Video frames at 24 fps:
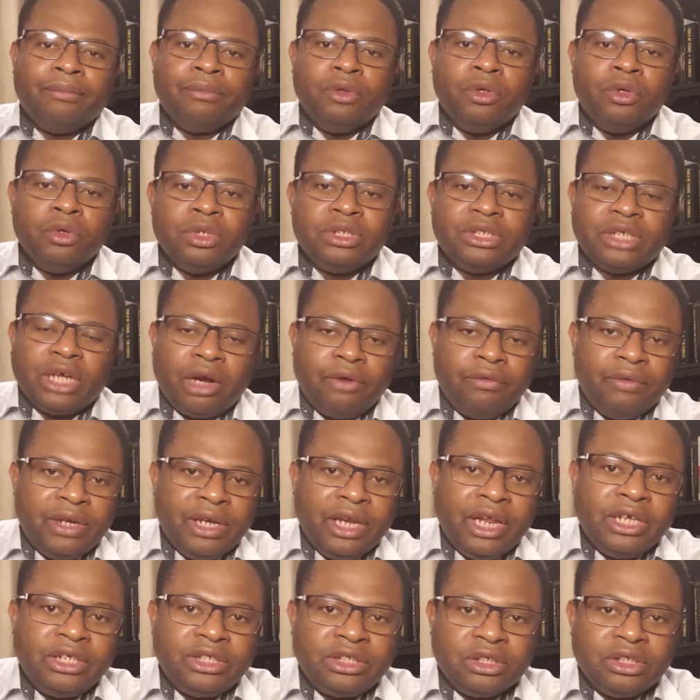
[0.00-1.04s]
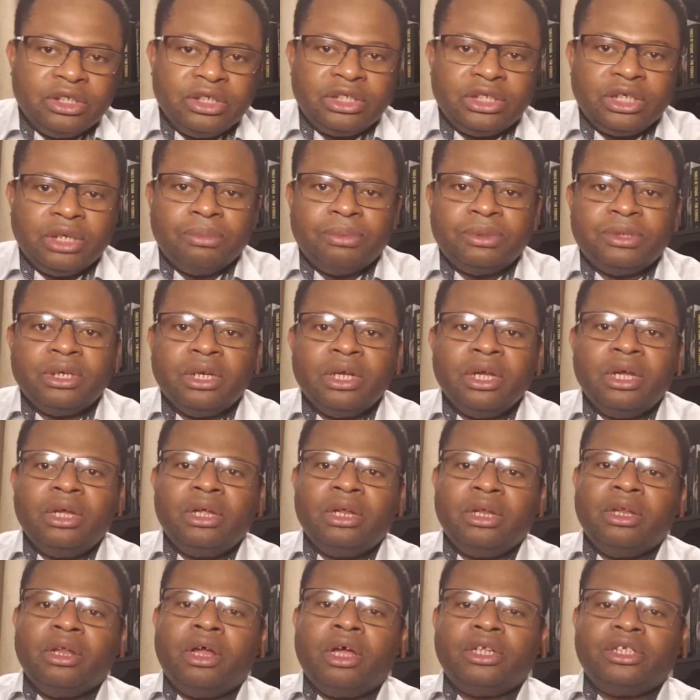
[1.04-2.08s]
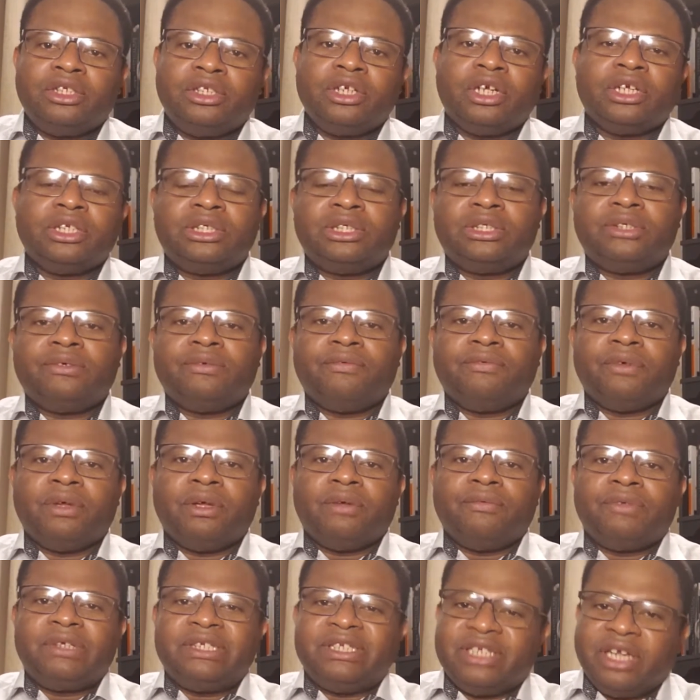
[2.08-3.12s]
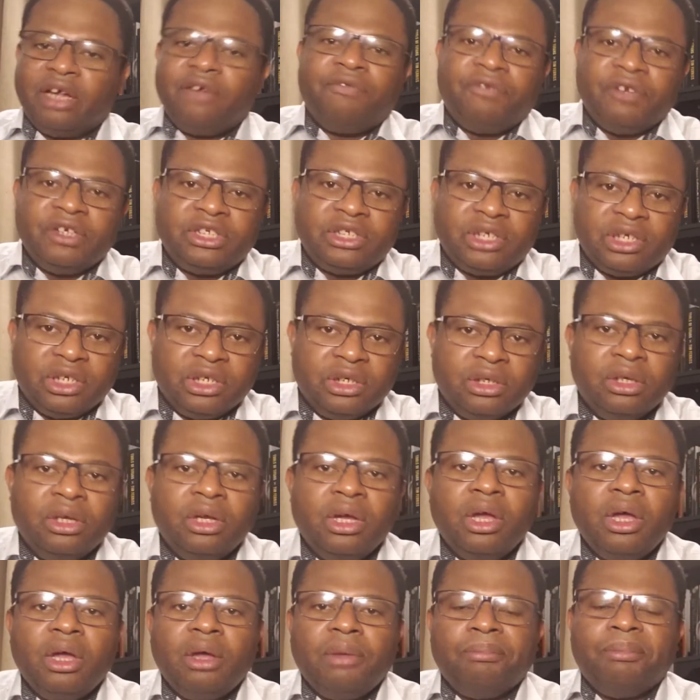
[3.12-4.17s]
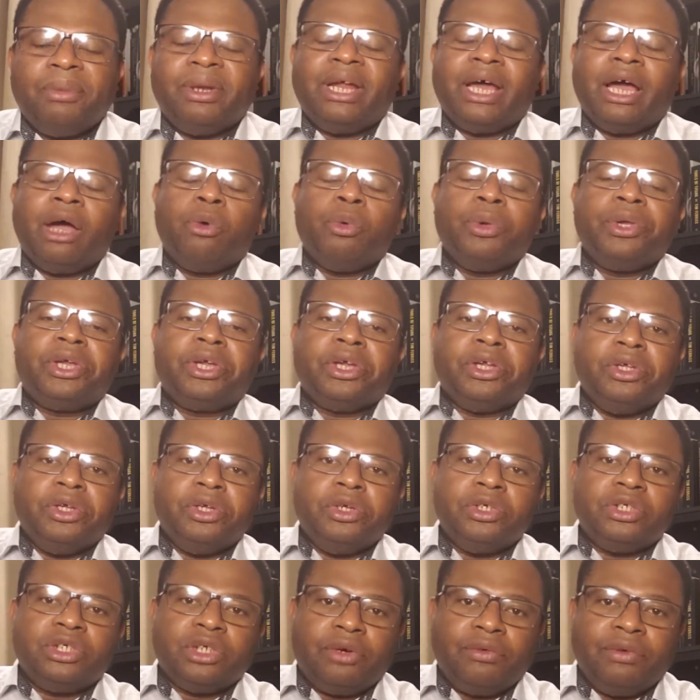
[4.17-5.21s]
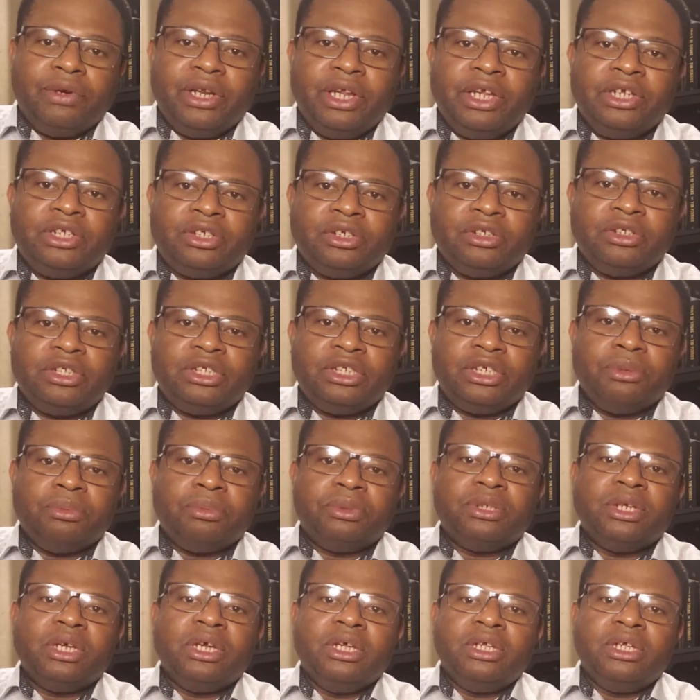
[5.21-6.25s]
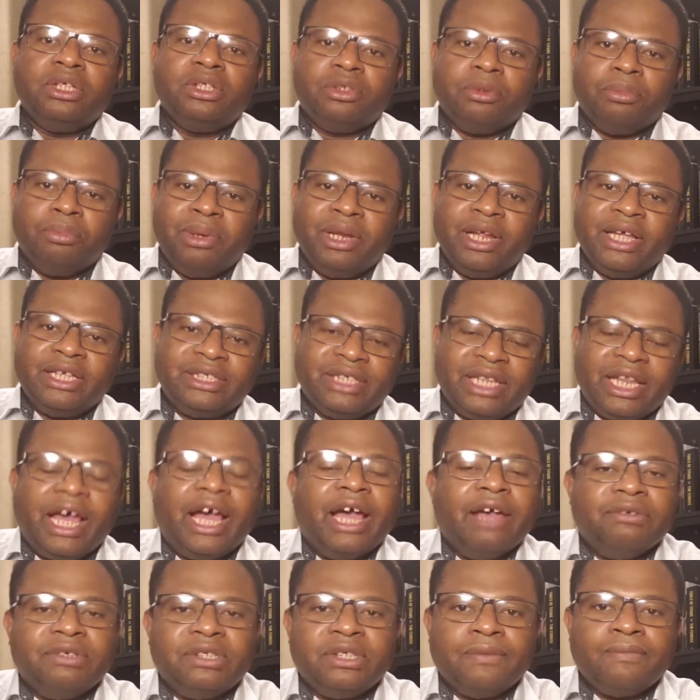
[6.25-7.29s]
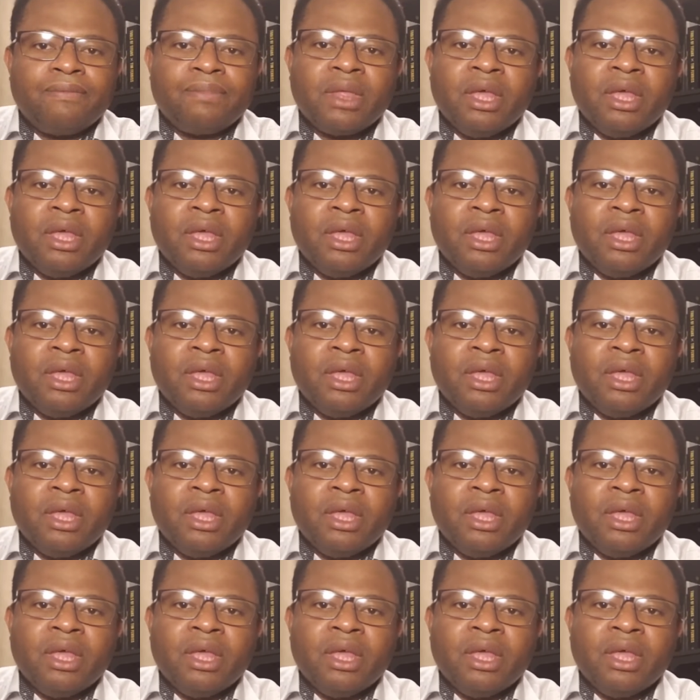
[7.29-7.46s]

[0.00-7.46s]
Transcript: use our relationships, not just selfishly, but how we can use our relationships to bless lives.